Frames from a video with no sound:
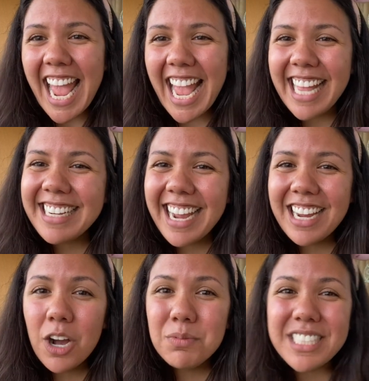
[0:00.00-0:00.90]
and I
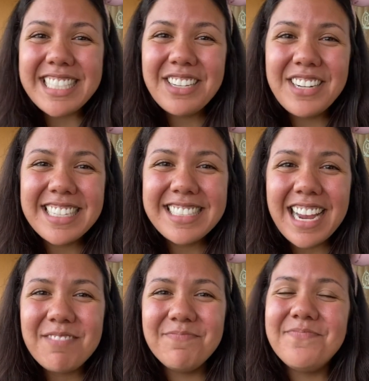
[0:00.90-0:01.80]
hope to see you next
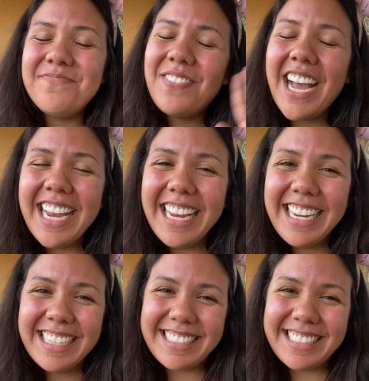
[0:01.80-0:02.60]
time. Bye.